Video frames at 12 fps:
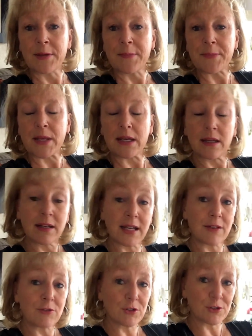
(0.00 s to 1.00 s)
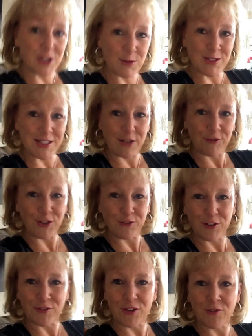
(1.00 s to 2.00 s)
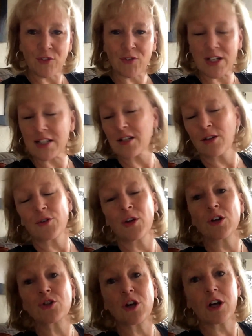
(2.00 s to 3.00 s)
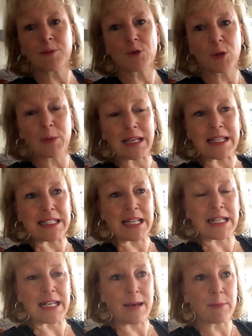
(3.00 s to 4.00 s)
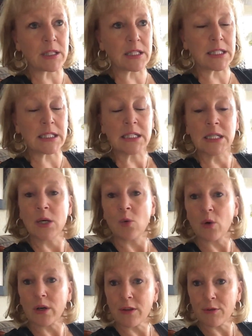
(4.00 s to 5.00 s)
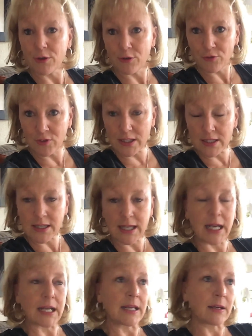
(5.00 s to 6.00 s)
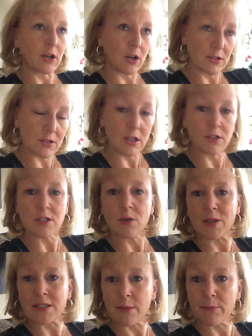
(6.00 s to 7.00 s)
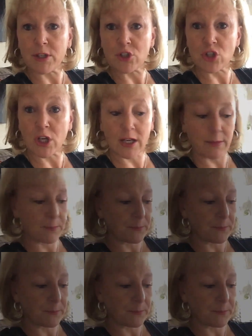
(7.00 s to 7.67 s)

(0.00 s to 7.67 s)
Okay, and again, you'll hear me say feet, feet, feet, feet, feet. So, if you're not shock absorbing and dynamically working through your feet, that can cause consequence up the chain.